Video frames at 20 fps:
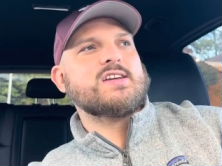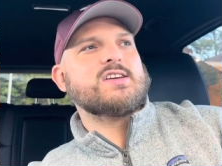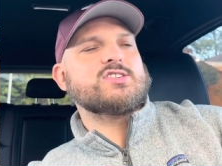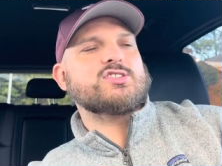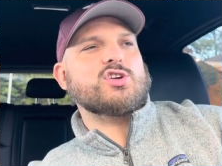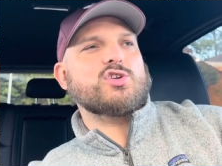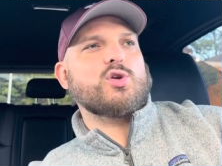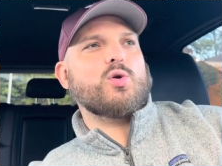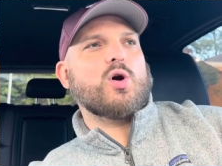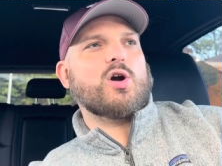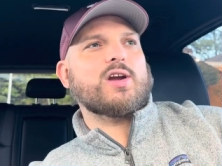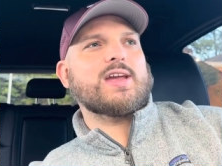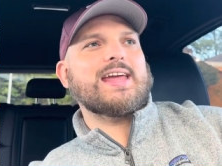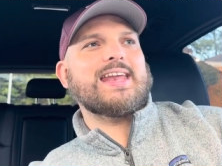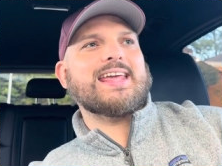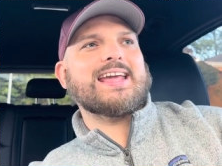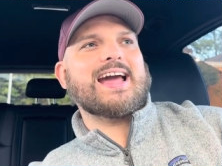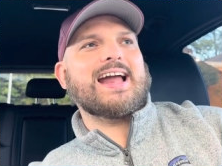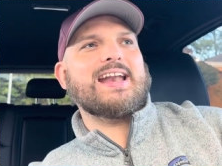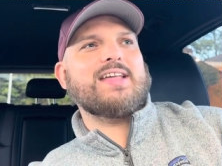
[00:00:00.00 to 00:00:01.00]
So you are
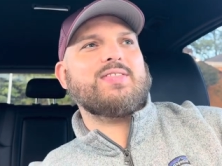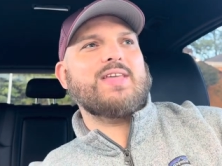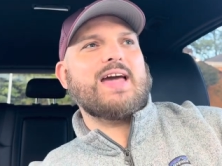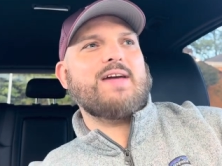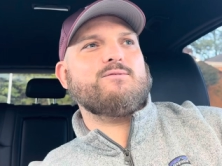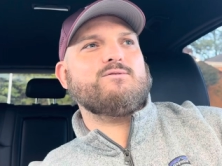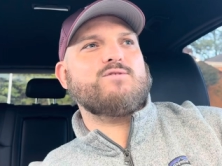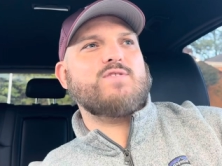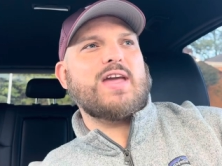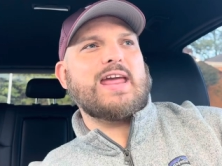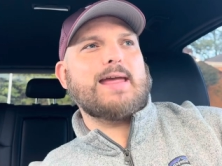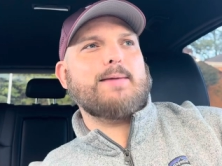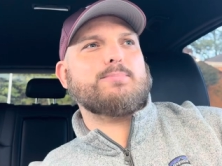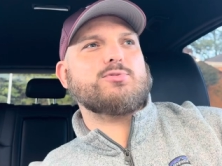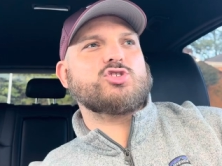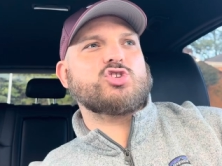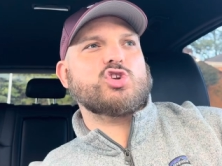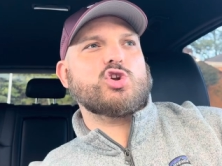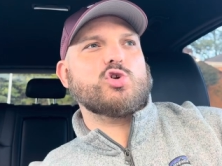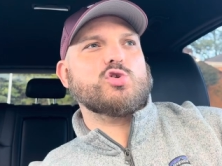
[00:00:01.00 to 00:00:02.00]
getting kind of that
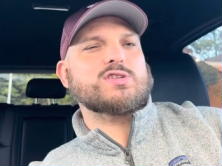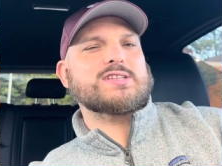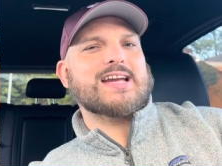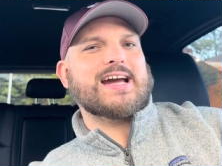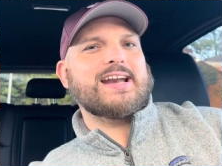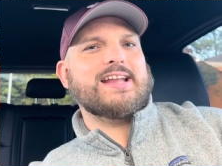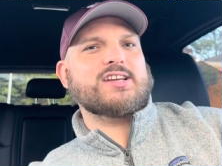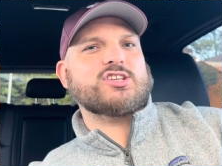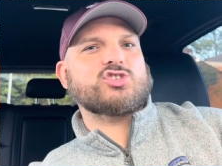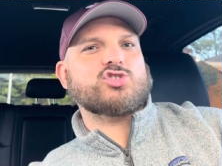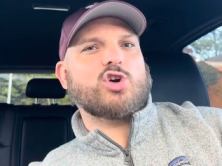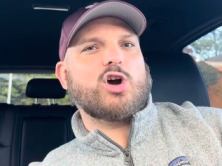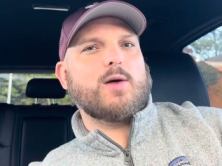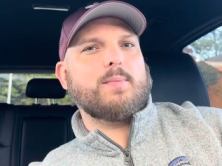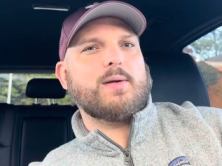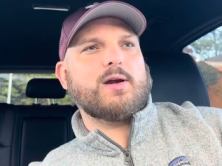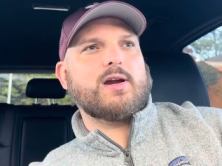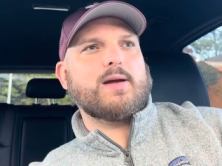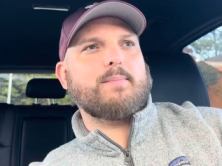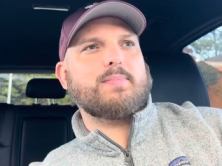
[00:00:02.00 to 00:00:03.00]
vape juice, kind of
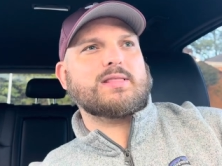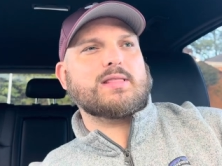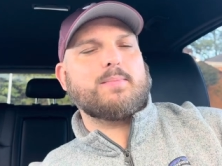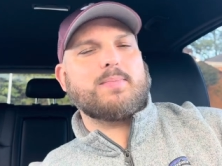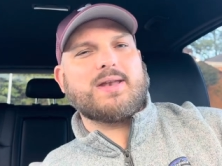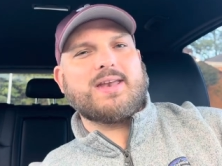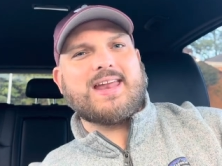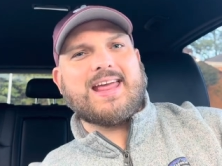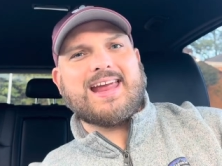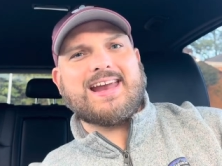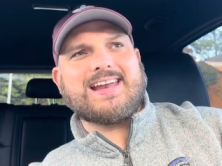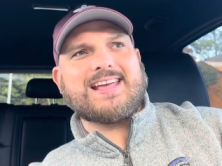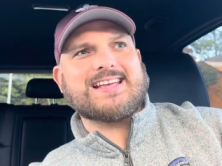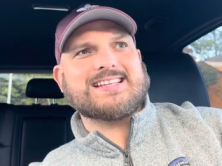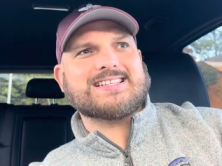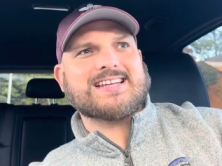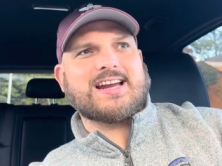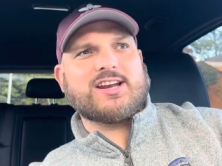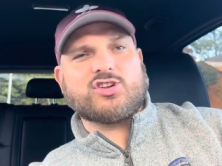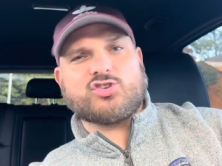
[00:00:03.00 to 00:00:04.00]
strawberry, but the banana
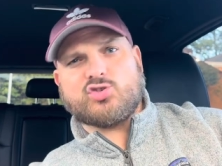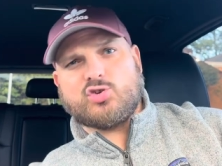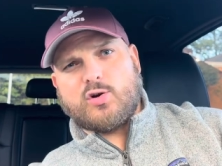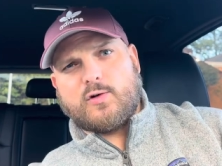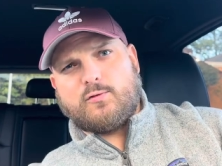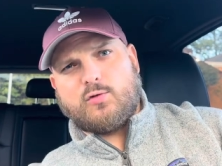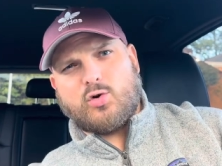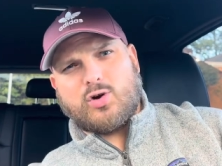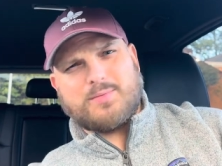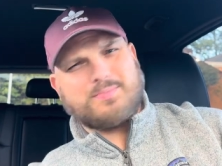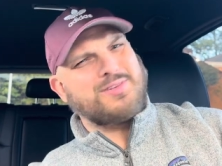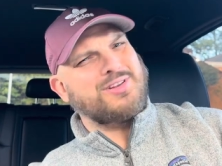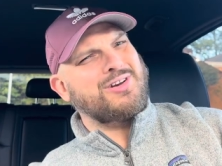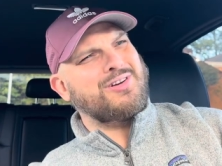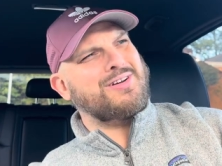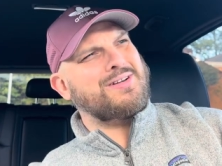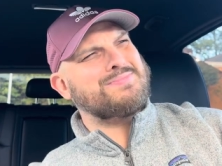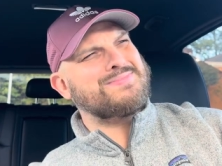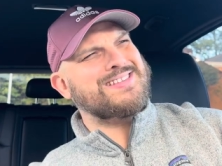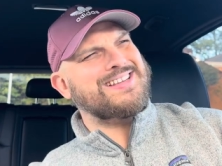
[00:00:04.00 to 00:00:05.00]
is kind of true to form. You
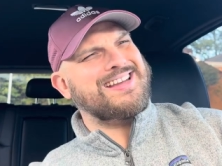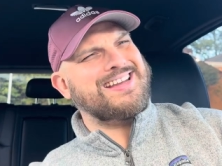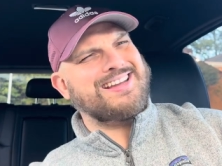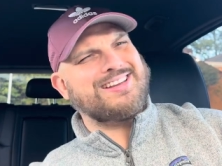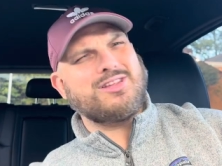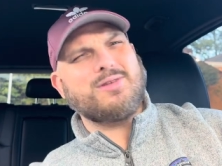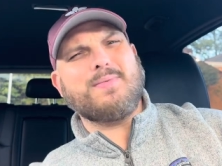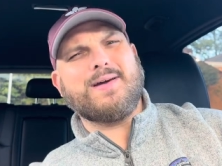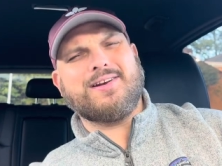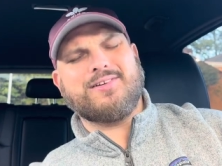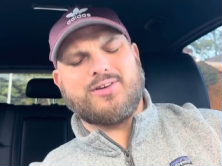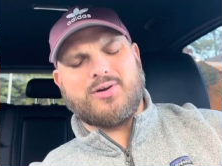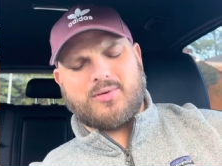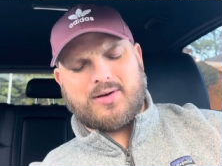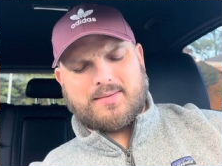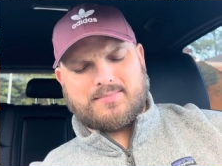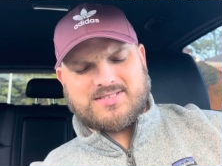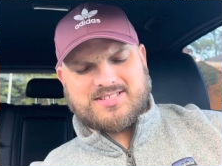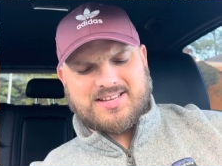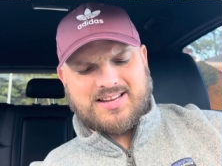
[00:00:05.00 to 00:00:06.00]
know what I'm saying? You better know
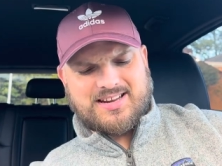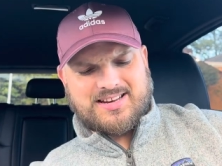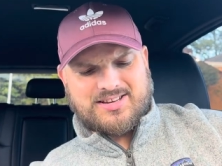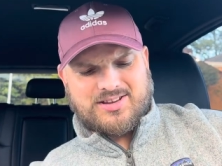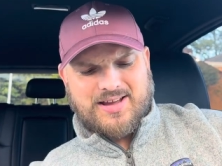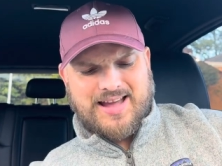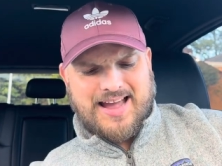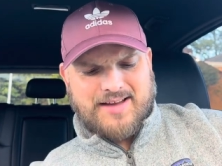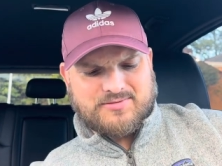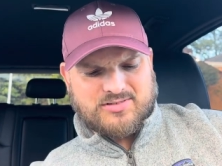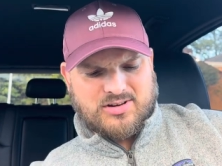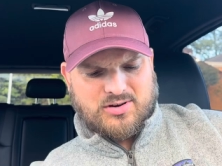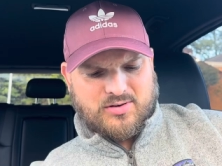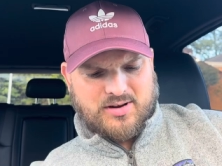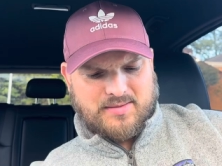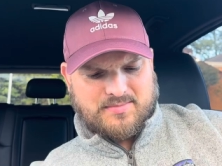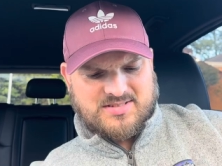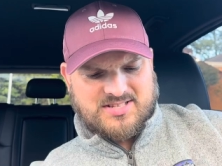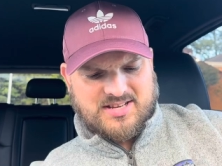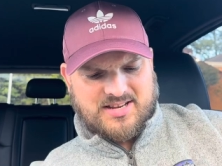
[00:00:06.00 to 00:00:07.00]
what I'm saying. You have to know
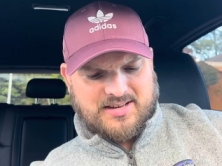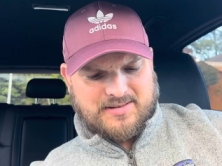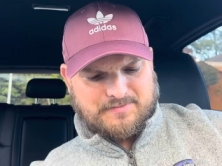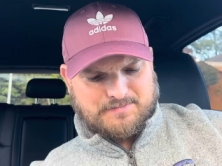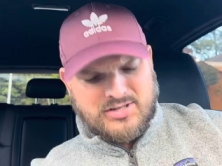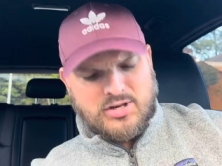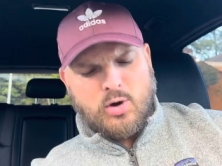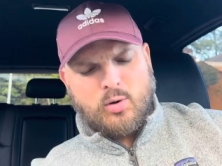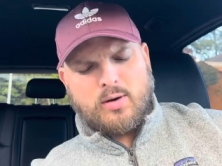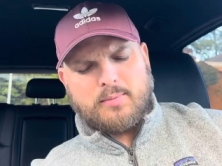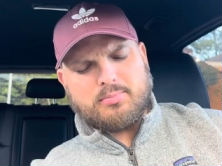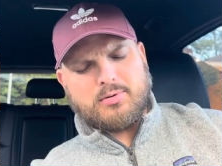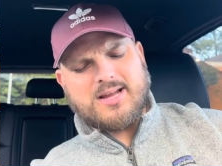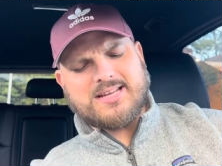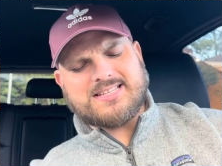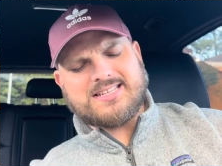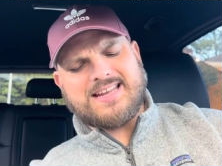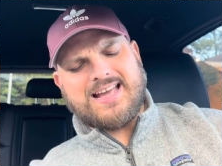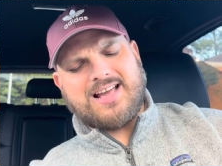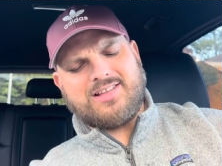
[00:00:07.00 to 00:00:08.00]
what I'm saying. No one
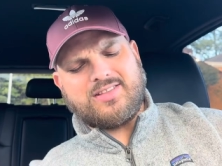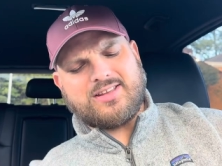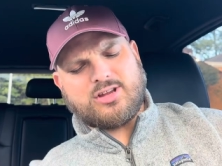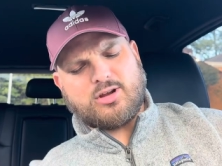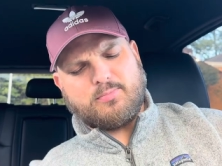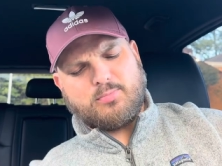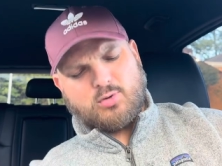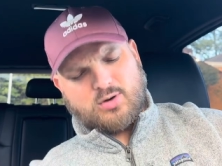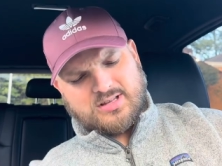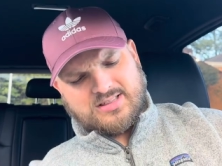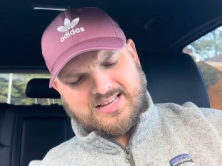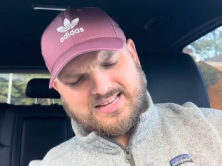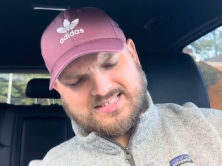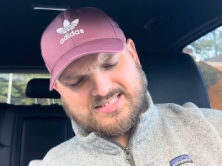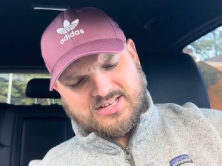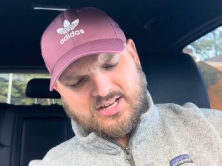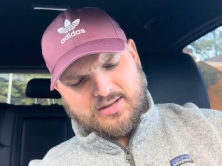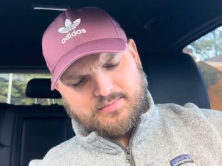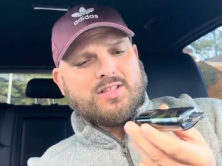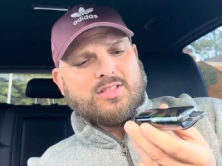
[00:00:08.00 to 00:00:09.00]
breaks it down like your boy laced up.